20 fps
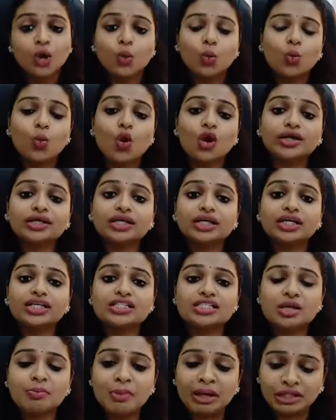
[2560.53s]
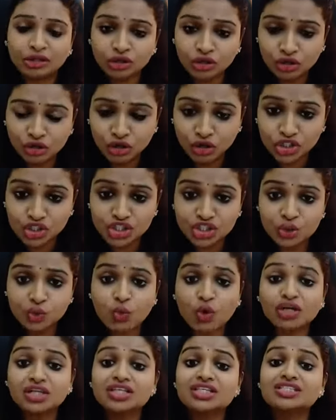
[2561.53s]
What is the methodology?
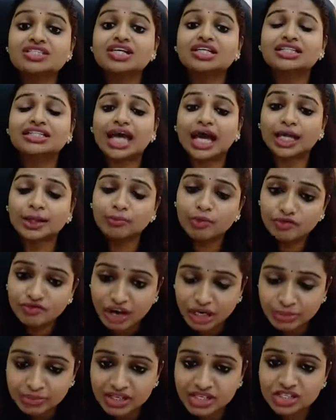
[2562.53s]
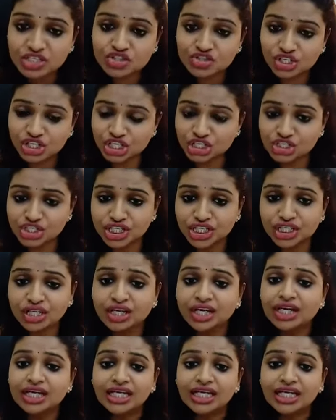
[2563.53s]
What is the time of administration?